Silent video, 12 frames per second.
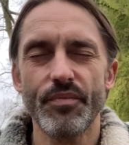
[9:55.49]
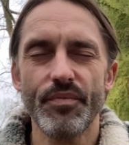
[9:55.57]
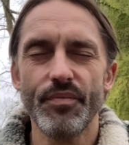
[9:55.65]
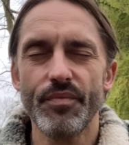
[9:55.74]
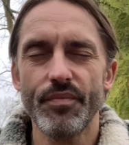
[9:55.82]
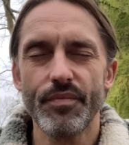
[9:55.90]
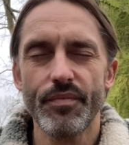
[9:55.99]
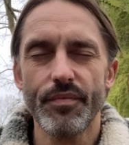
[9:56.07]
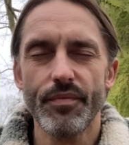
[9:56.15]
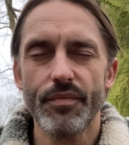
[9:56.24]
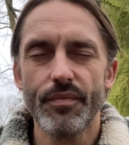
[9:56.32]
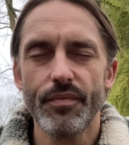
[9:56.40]

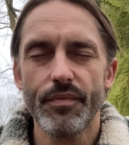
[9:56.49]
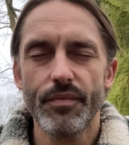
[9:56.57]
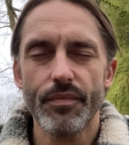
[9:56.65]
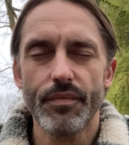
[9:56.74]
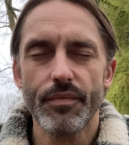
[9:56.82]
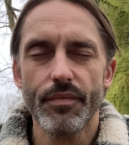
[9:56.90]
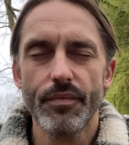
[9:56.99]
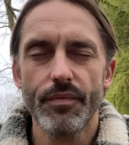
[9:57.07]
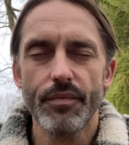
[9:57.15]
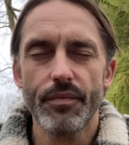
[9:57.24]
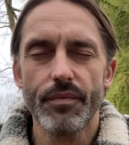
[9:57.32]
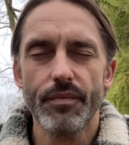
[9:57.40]

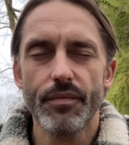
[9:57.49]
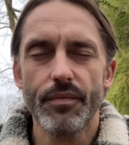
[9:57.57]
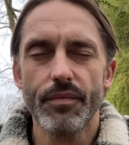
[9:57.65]
Nothing is said.